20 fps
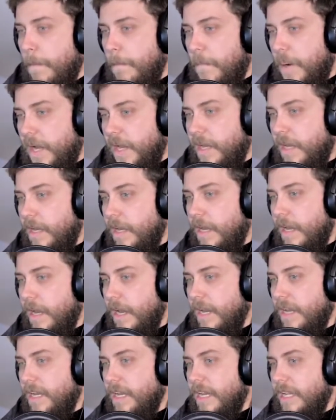but
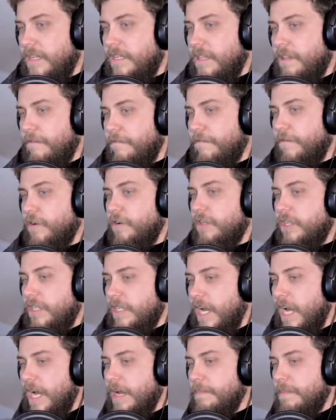it is the first
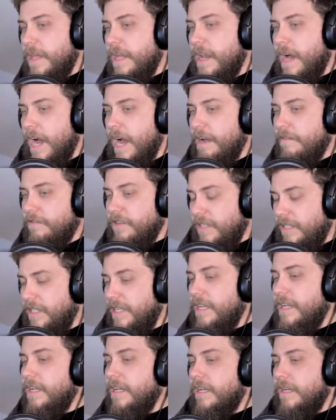time that I've
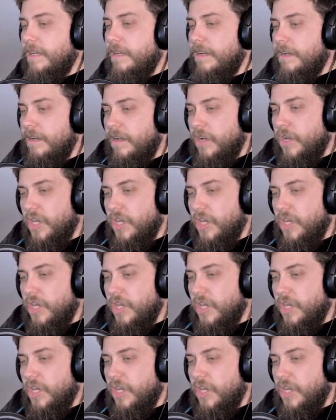seen